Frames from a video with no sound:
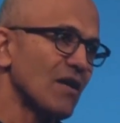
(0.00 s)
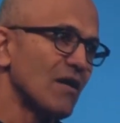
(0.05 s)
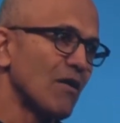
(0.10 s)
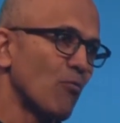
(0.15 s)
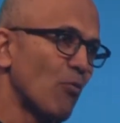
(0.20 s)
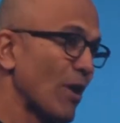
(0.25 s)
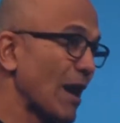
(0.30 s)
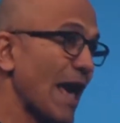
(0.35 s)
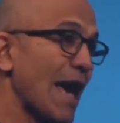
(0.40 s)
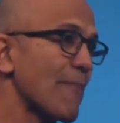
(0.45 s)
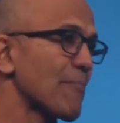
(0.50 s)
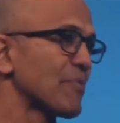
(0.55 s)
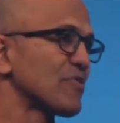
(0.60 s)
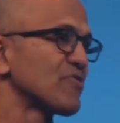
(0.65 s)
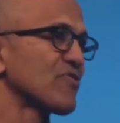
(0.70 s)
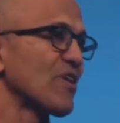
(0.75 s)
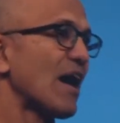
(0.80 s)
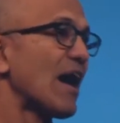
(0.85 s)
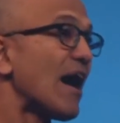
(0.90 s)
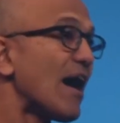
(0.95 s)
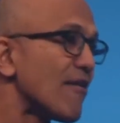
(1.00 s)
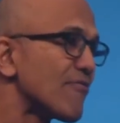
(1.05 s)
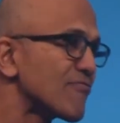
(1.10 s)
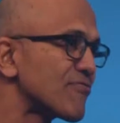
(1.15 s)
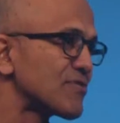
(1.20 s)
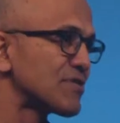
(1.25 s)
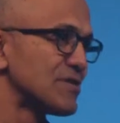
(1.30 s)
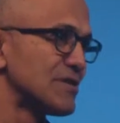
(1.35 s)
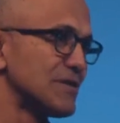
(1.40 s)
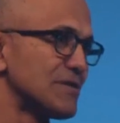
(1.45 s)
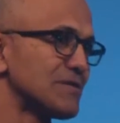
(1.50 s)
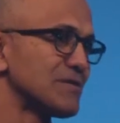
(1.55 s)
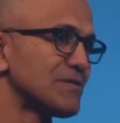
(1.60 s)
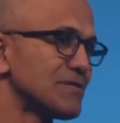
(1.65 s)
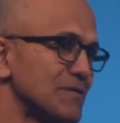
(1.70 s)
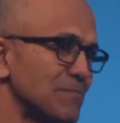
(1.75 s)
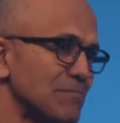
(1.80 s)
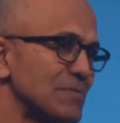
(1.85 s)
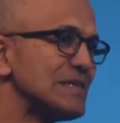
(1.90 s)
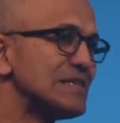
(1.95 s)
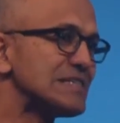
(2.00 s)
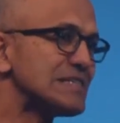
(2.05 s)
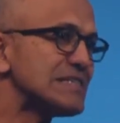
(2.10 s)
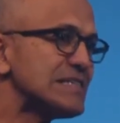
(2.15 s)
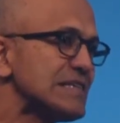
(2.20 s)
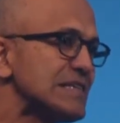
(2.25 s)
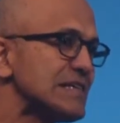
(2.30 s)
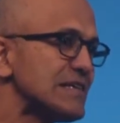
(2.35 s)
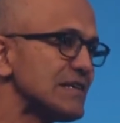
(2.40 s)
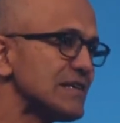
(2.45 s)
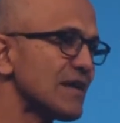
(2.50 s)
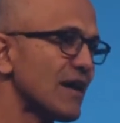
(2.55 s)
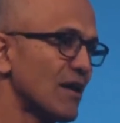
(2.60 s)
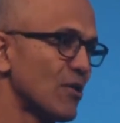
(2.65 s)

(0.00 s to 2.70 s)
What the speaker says: what happens after the PC,